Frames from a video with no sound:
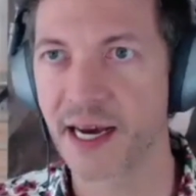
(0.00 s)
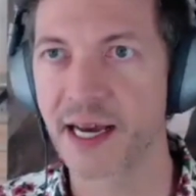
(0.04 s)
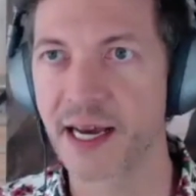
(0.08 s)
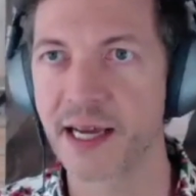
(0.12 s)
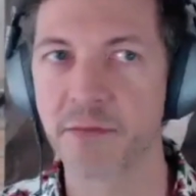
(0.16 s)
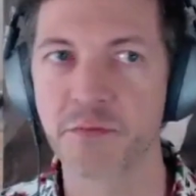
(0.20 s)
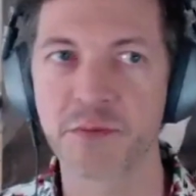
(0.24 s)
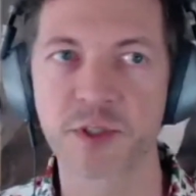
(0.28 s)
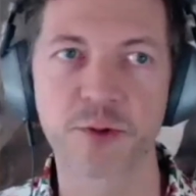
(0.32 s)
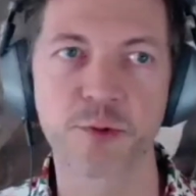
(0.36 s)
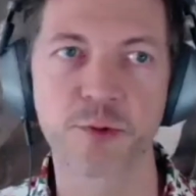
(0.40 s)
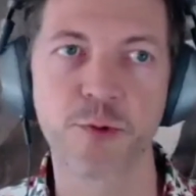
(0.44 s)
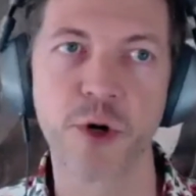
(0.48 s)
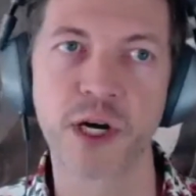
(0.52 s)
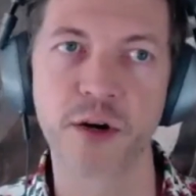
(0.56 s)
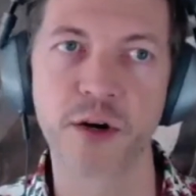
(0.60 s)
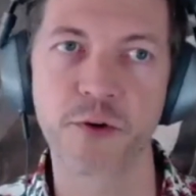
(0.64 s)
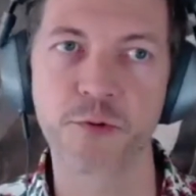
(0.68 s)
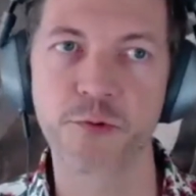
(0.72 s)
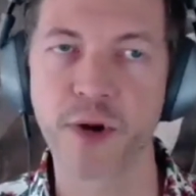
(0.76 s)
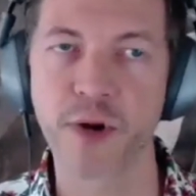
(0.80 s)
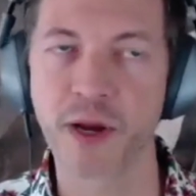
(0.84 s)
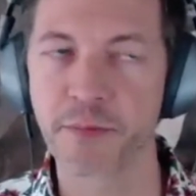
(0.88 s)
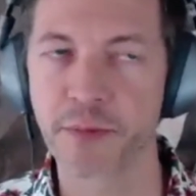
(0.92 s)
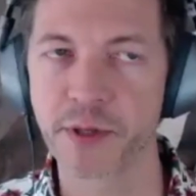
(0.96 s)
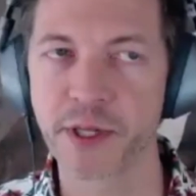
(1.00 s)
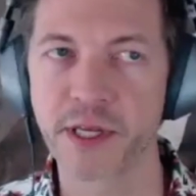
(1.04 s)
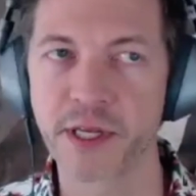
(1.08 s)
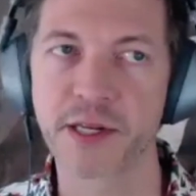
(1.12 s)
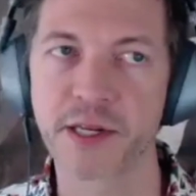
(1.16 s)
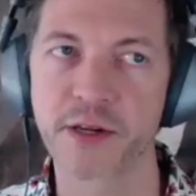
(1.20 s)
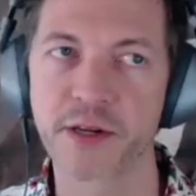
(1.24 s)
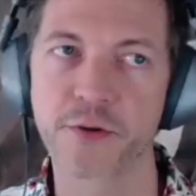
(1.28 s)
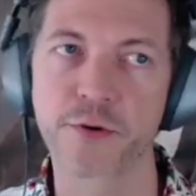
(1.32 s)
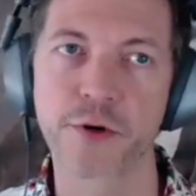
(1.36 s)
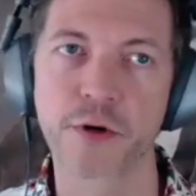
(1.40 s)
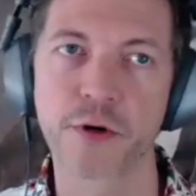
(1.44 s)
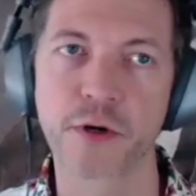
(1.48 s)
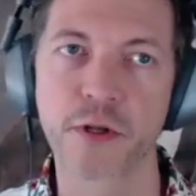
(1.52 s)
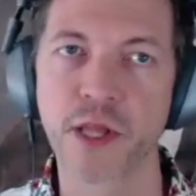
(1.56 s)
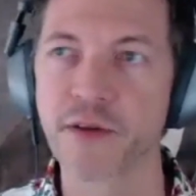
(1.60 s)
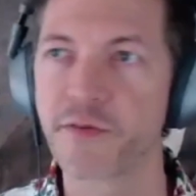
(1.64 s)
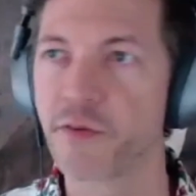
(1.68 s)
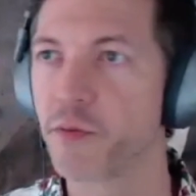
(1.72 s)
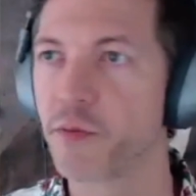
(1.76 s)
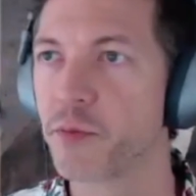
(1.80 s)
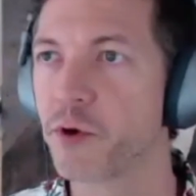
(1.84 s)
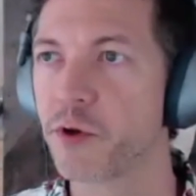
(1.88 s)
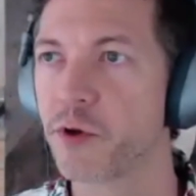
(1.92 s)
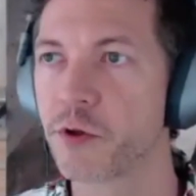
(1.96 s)
of times what Replit or
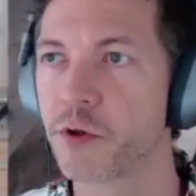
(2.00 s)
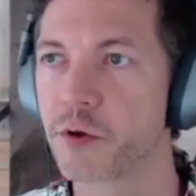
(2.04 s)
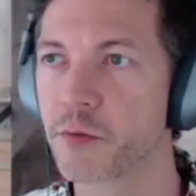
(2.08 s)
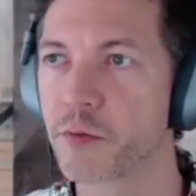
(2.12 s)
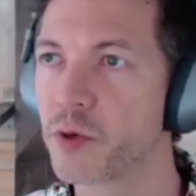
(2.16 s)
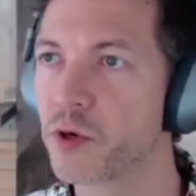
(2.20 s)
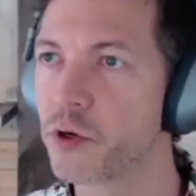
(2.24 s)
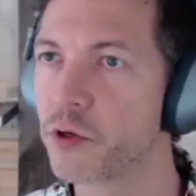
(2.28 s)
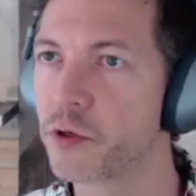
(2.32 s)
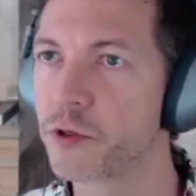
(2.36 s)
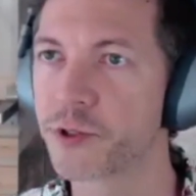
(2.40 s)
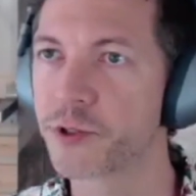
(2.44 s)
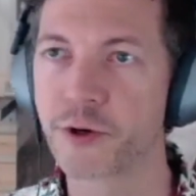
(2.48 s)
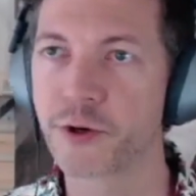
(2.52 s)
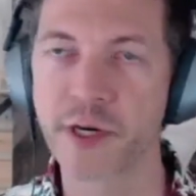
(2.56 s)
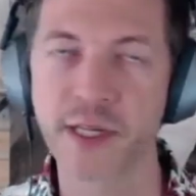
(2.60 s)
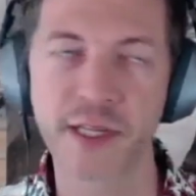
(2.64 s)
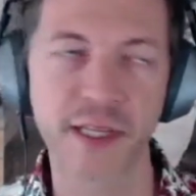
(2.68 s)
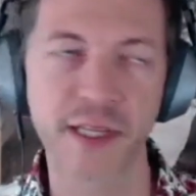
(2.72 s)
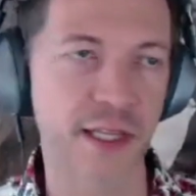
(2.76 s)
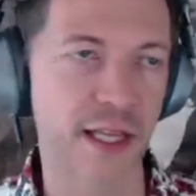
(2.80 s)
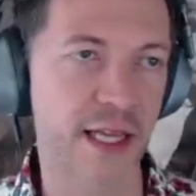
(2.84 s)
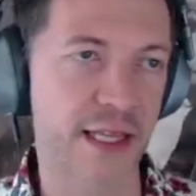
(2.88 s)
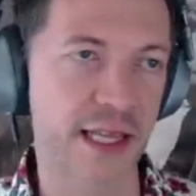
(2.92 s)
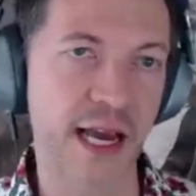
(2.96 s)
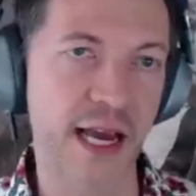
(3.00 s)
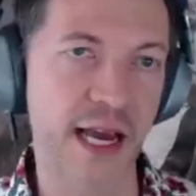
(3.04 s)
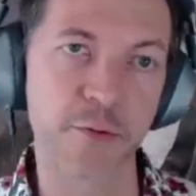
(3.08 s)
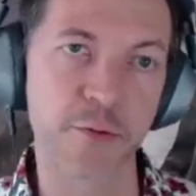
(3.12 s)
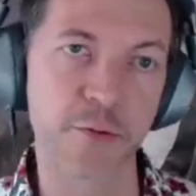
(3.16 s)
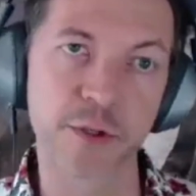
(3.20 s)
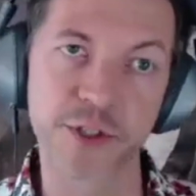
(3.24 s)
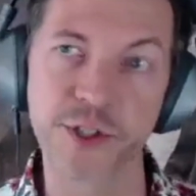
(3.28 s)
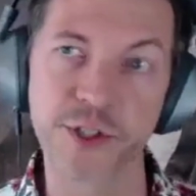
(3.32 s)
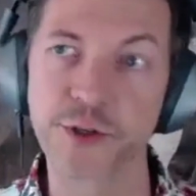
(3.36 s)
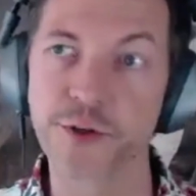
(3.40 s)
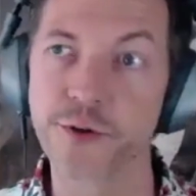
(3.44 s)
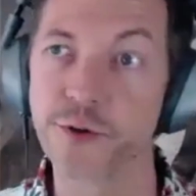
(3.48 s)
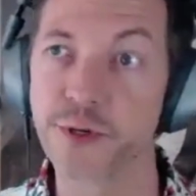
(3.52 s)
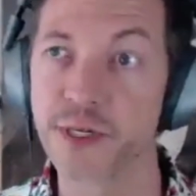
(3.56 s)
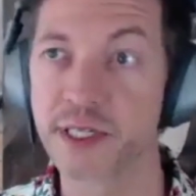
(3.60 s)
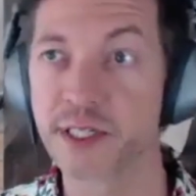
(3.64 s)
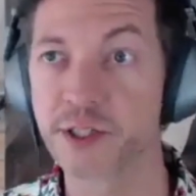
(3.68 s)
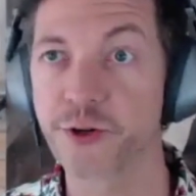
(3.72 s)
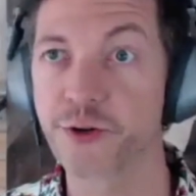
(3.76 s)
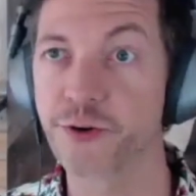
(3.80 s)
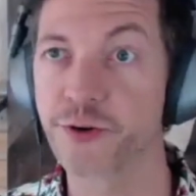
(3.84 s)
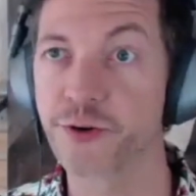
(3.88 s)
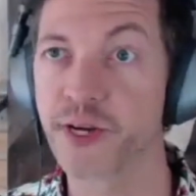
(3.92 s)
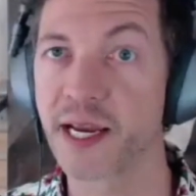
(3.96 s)
Lovable or Bolt or anything like that will do
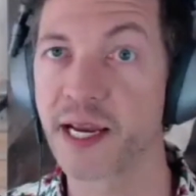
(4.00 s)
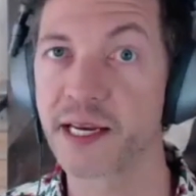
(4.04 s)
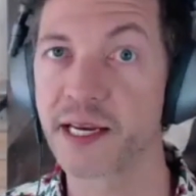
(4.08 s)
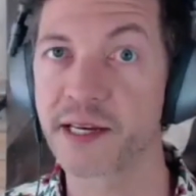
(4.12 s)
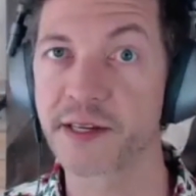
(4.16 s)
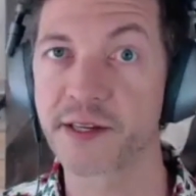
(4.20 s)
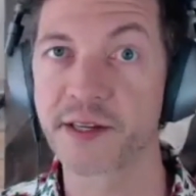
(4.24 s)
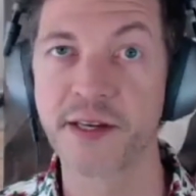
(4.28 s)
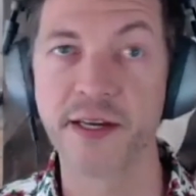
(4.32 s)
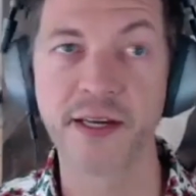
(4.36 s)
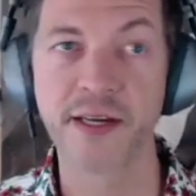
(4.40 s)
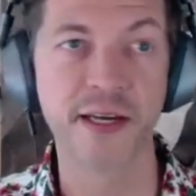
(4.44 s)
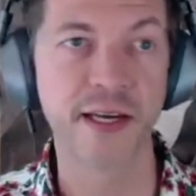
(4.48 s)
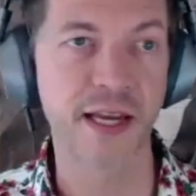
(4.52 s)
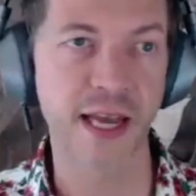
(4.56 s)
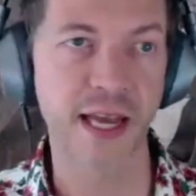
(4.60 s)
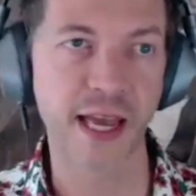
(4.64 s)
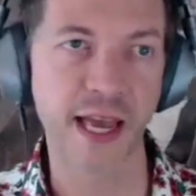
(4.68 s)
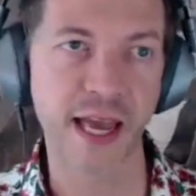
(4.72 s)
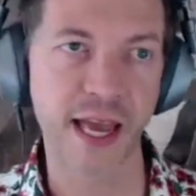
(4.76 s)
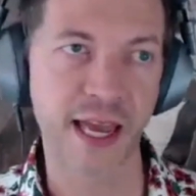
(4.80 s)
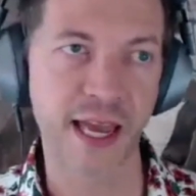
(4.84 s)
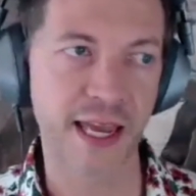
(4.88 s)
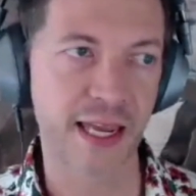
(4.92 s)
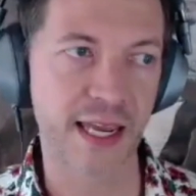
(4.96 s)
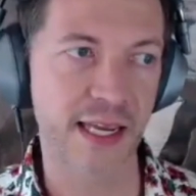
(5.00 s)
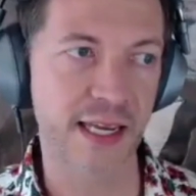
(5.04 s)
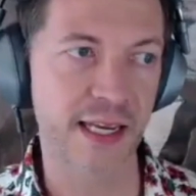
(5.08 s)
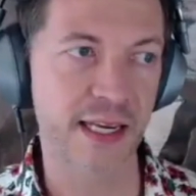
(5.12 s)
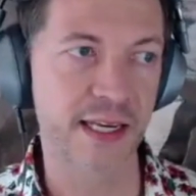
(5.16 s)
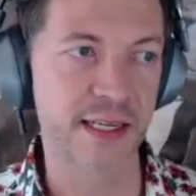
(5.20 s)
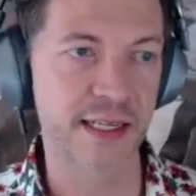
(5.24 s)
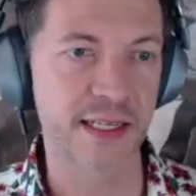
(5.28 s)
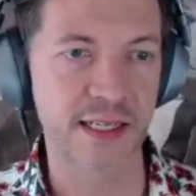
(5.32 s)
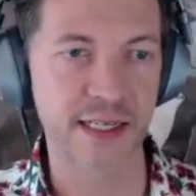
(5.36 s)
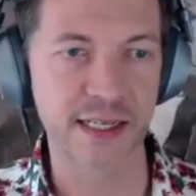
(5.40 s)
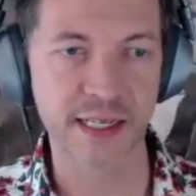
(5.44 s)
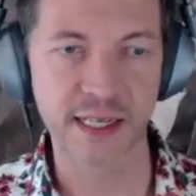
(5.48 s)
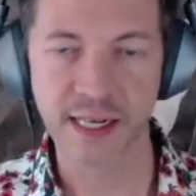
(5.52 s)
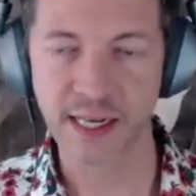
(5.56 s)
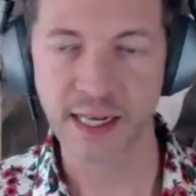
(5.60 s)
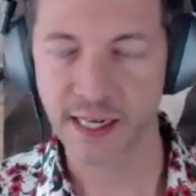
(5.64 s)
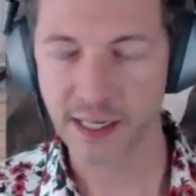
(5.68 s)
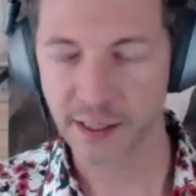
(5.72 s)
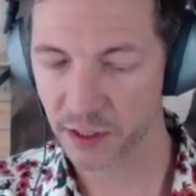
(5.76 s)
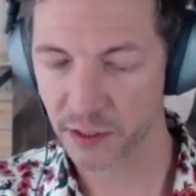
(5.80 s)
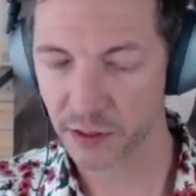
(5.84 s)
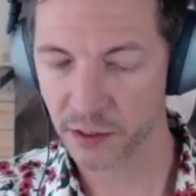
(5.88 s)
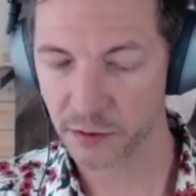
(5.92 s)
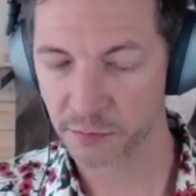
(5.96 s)
is create a
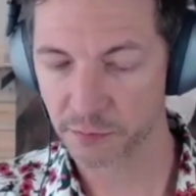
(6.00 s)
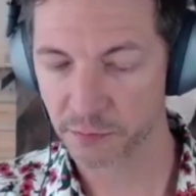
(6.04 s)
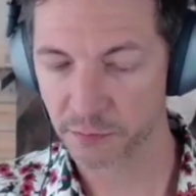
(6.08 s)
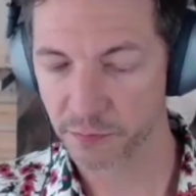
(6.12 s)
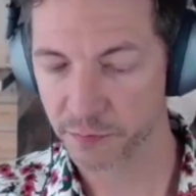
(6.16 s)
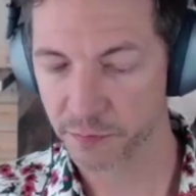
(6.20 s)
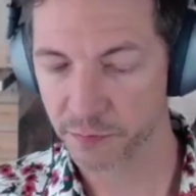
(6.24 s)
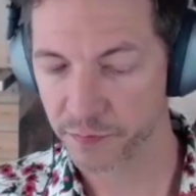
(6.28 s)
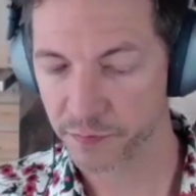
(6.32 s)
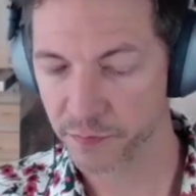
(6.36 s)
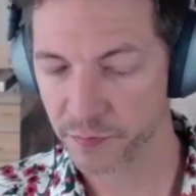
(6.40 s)
little